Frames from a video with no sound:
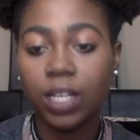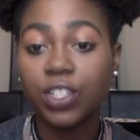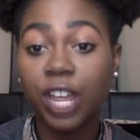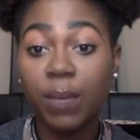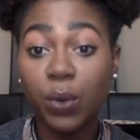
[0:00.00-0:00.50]

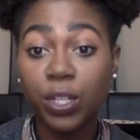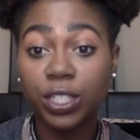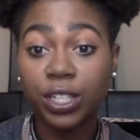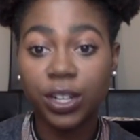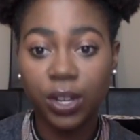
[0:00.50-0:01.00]
Shea
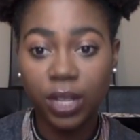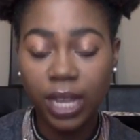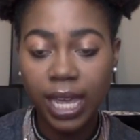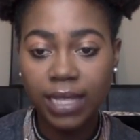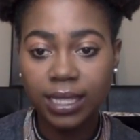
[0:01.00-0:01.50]
Moisture Curl
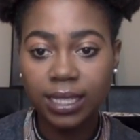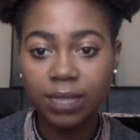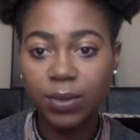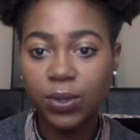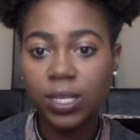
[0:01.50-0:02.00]
Enhancing
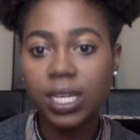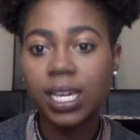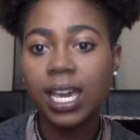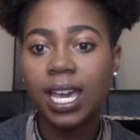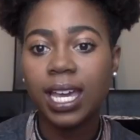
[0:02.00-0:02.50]

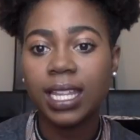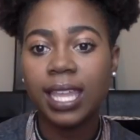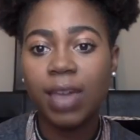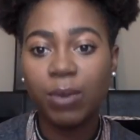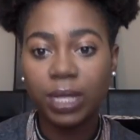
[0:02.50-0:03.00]
Smoothie.
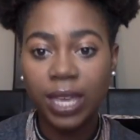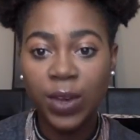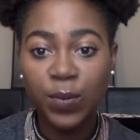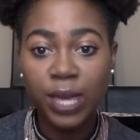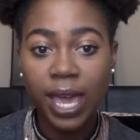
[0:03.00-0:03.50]
That really
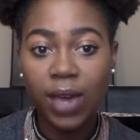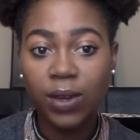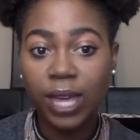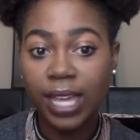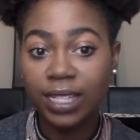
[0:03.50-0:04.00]
helped me out
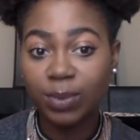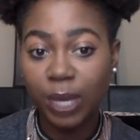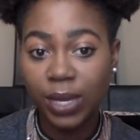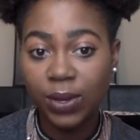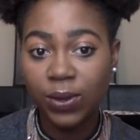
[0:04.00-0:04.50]
as
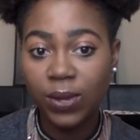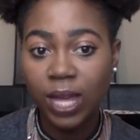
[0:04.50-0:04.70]
well.